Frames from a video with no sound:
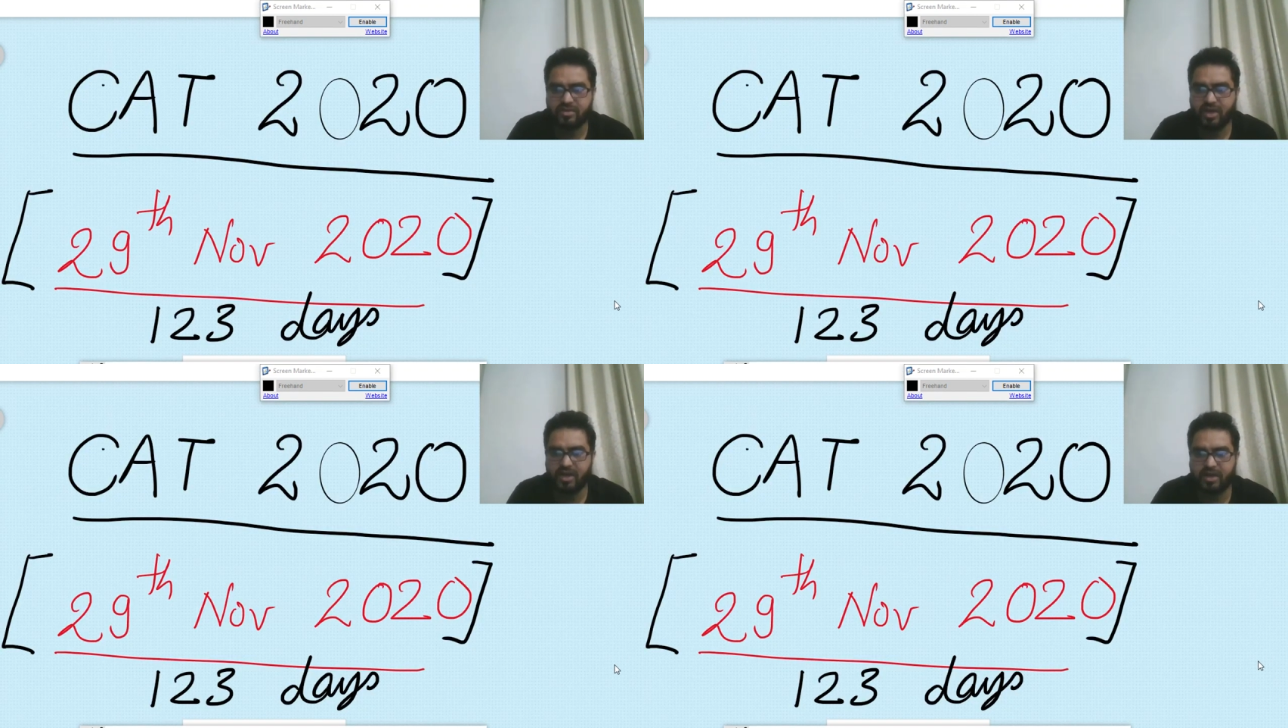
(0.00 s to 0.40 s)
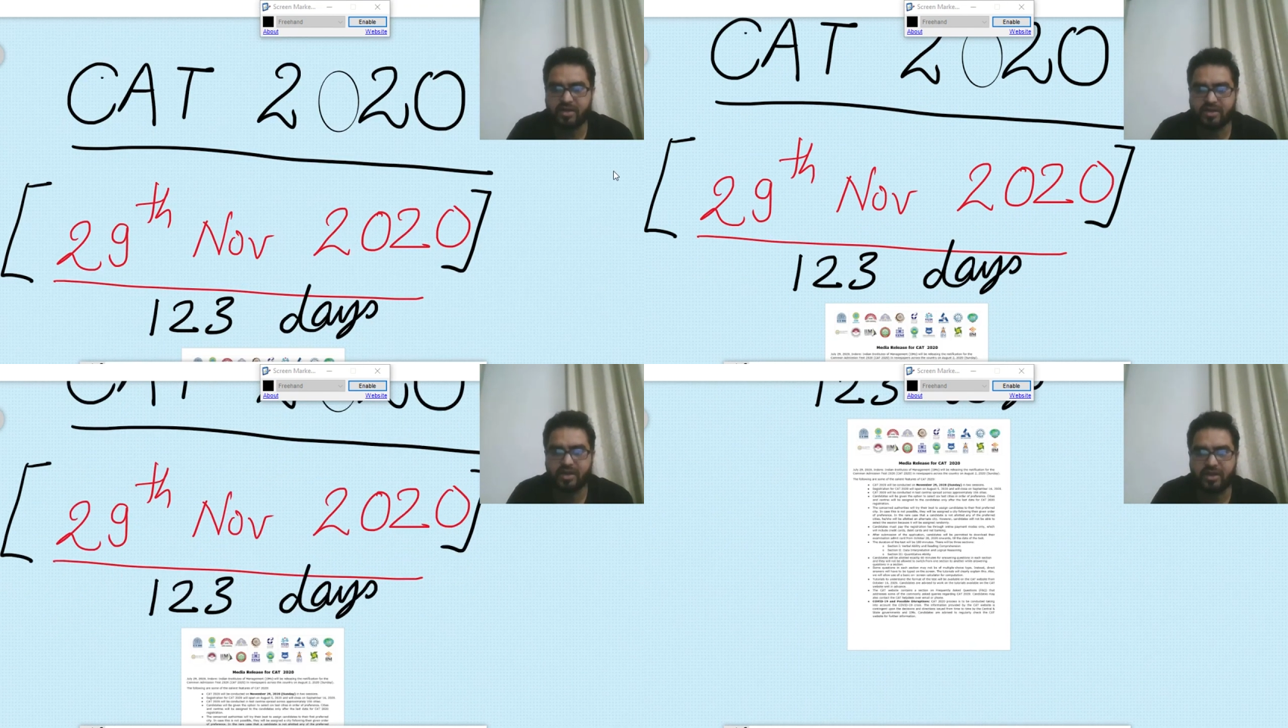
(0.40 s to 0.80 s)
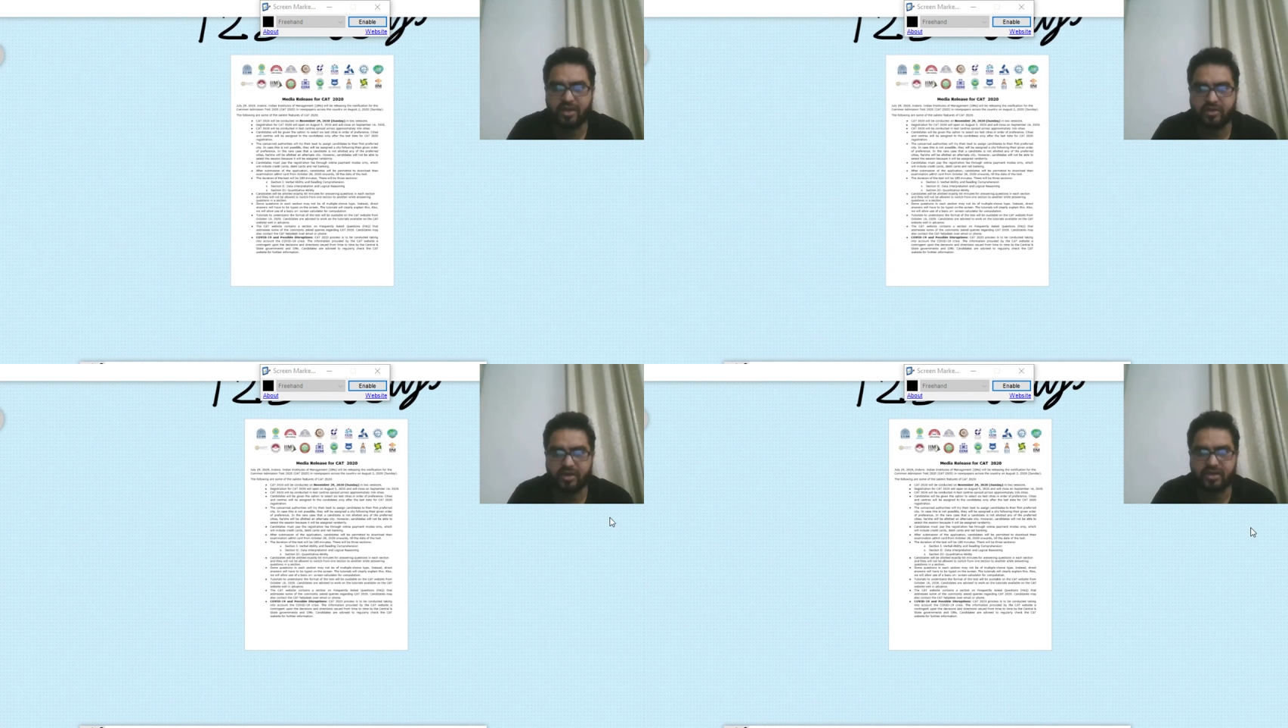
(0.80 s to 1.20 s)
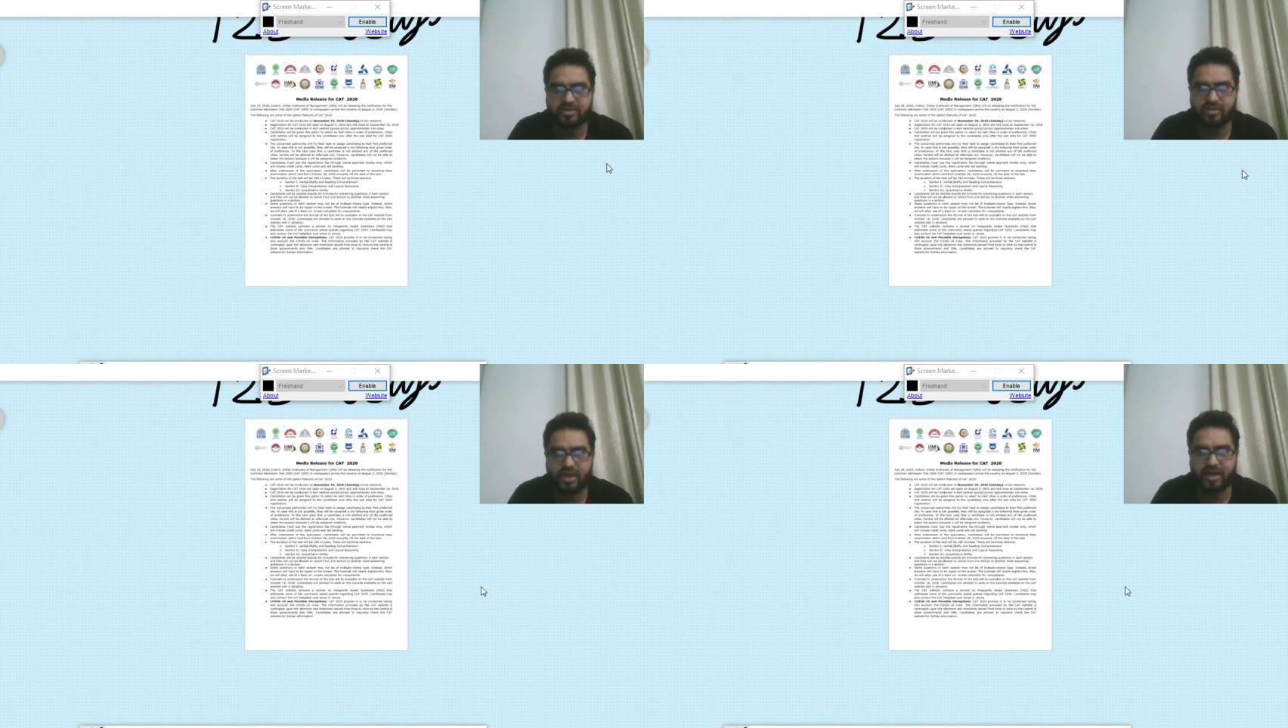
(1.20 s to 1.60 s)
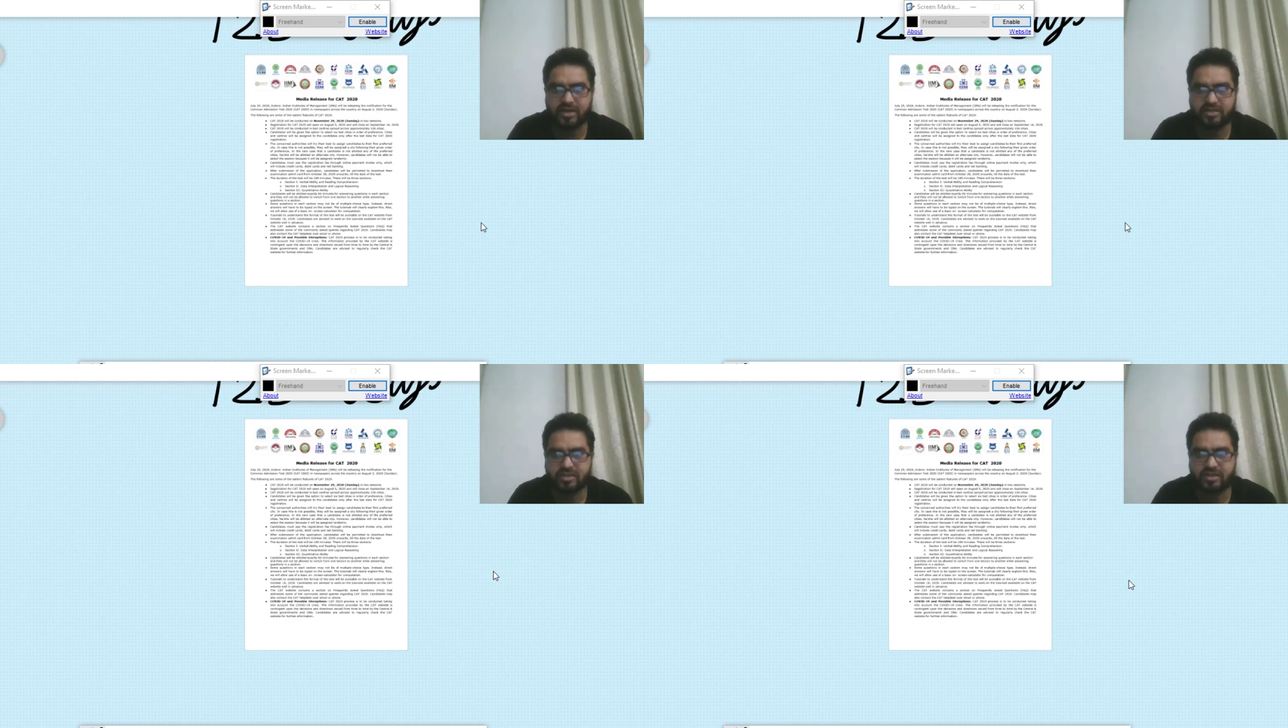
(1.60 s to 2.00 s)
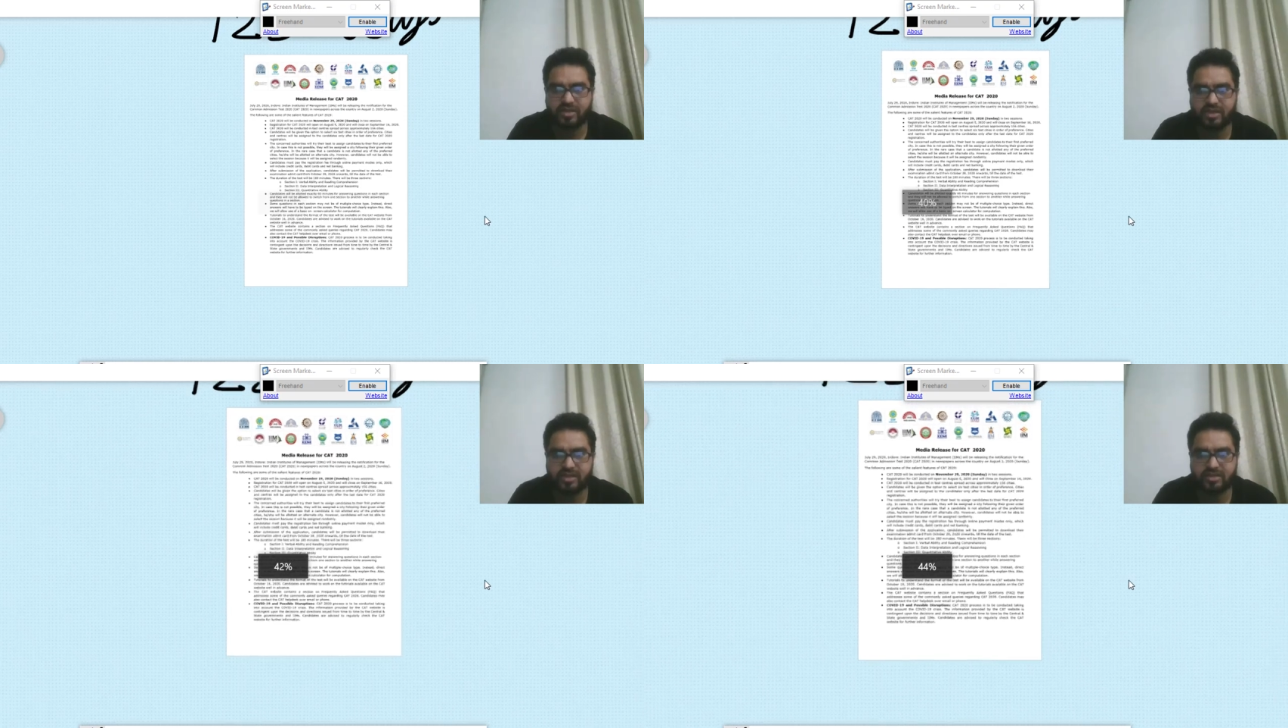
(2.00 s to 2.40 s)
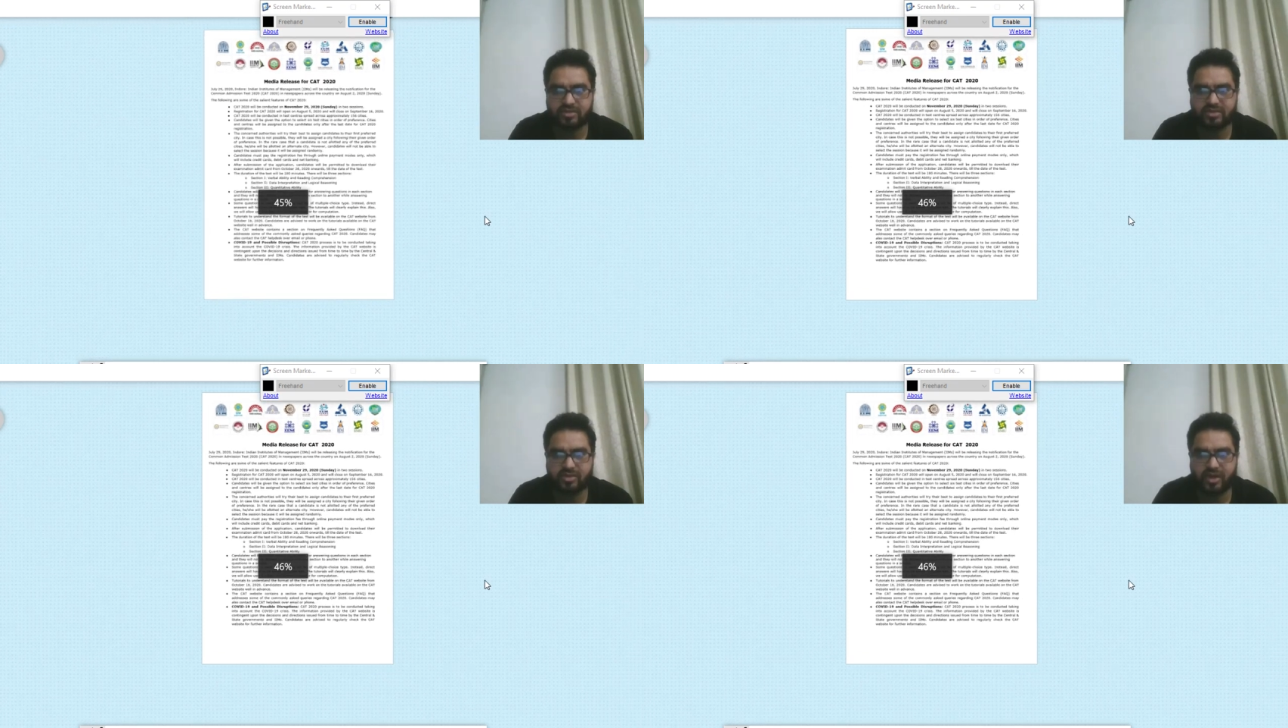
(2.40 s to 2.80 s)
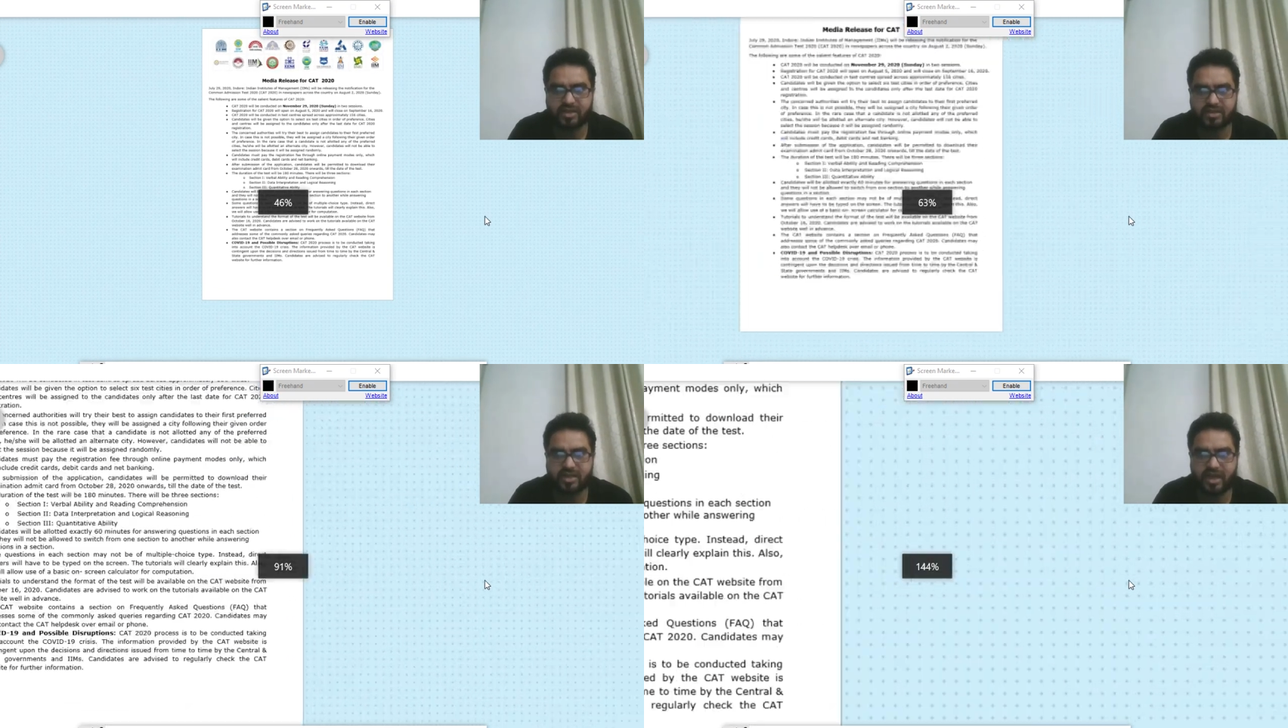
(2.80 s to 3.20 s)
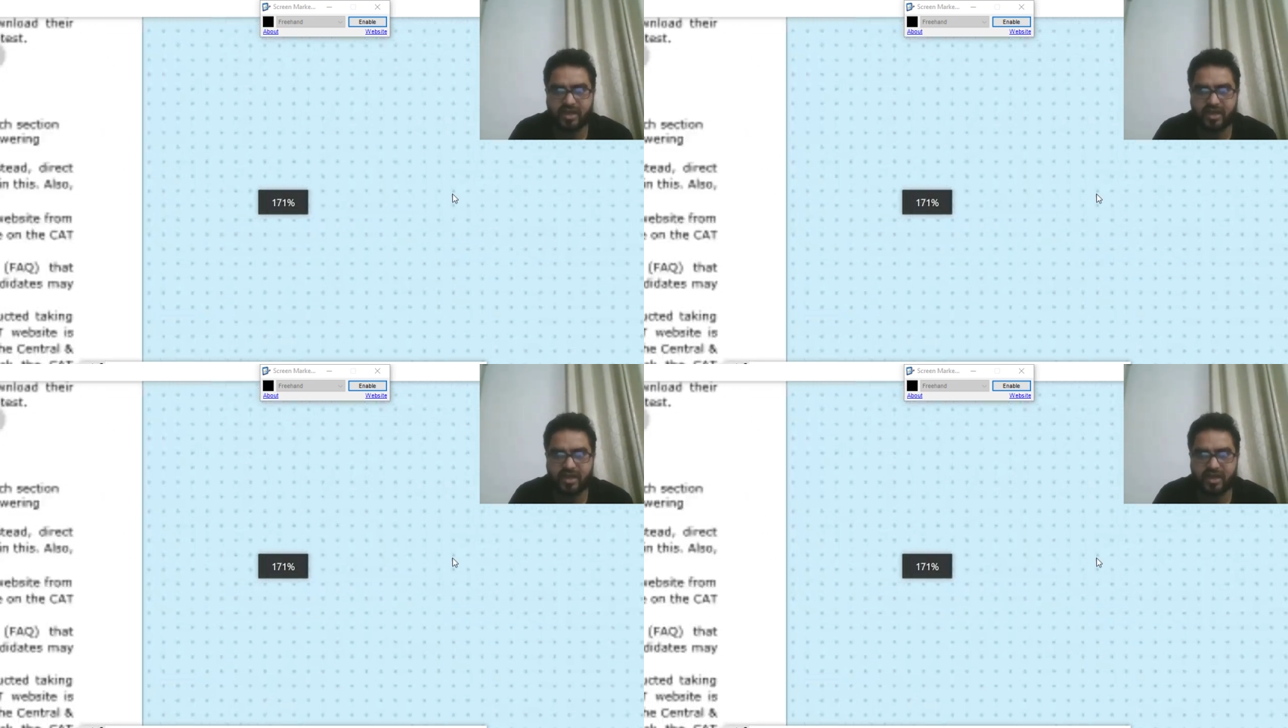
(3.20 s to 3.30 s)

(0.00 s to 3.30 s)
read it in detail okay so that is let's look at this